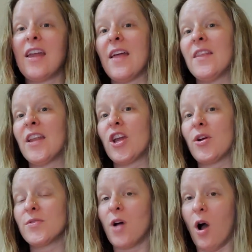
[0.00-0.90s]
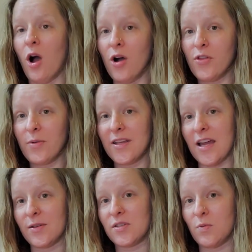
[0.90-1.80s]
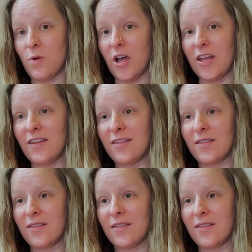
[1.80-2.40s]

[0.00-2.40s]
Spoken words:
and then it goes all the way down to 1